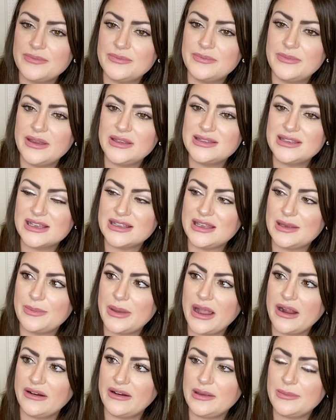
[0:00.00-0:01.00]
basically
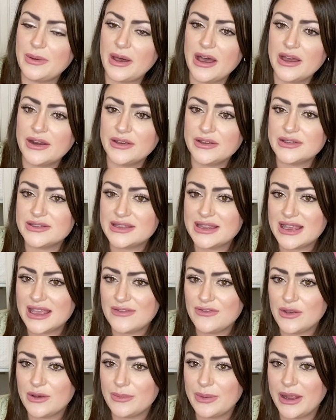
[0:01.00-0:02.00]
peri bottle. So they
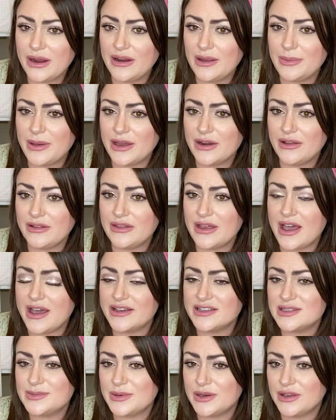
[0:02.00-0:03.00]
give you a peri bottle in the
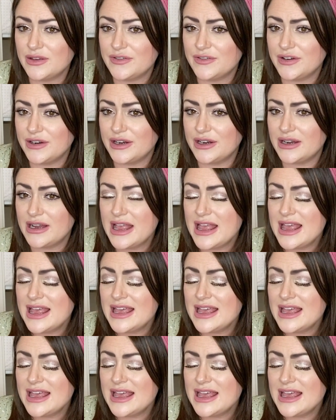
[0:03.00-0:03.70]
hospital for